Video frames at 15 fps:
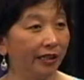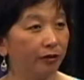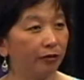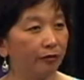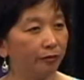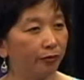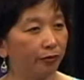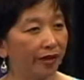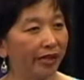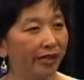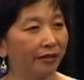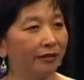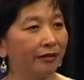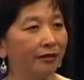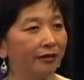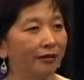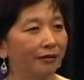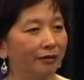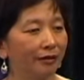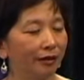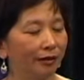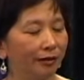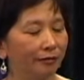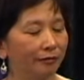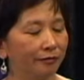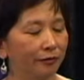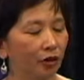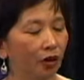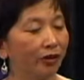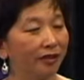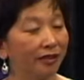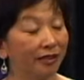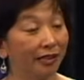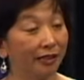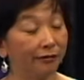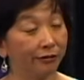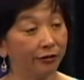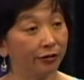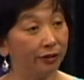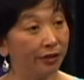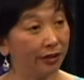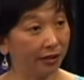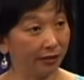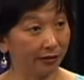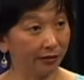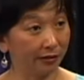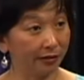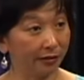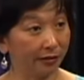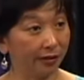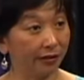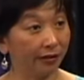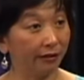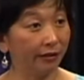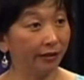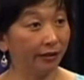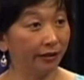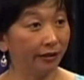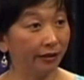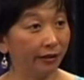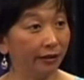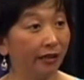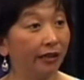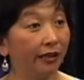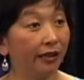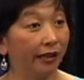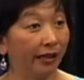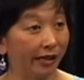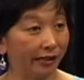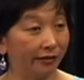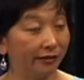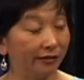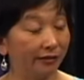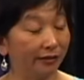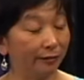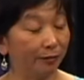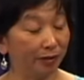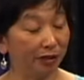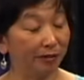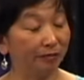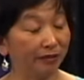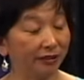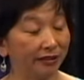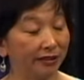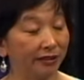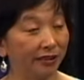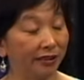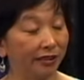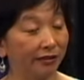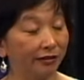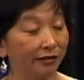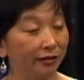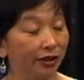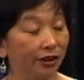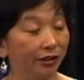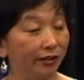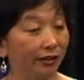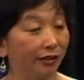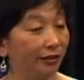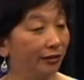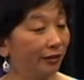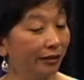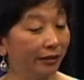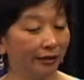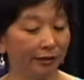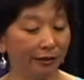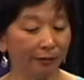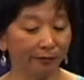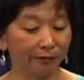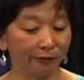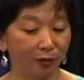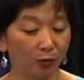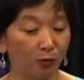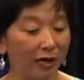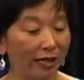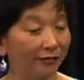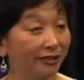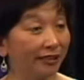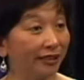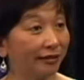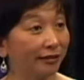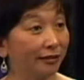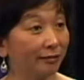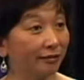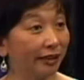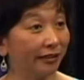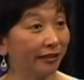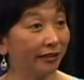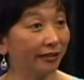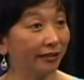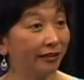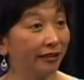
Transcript: could bring um, God's love to the nurses, and he had a purpose. And she, he, he um, the wife said to me that